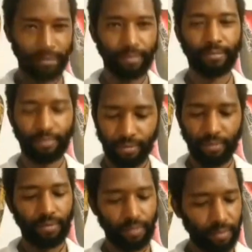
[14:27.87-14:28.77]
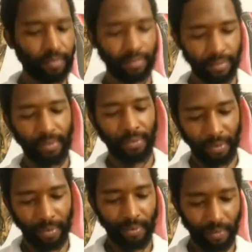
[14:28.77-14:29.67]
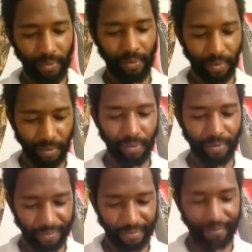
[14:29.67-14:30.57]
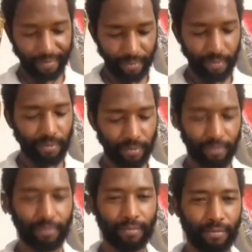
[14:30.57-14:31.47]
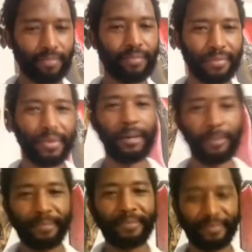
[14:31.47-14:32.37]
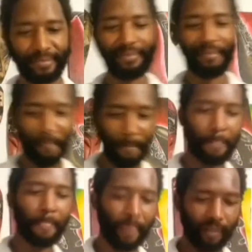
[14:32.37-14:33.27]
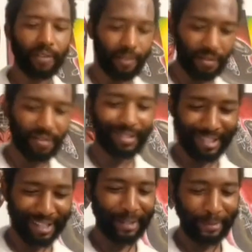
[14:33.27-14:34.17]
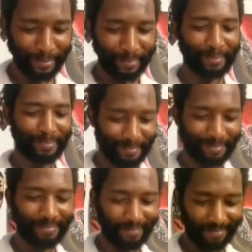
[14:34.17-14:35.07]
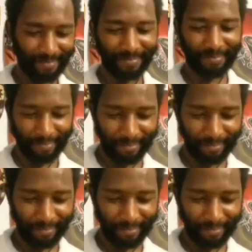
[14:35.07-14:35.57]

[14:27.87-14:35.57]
ain't no telling how long it's gonna take, but just keep doing it one step at a time, family. Never lose that dream. We need it. Yep. The community needed this.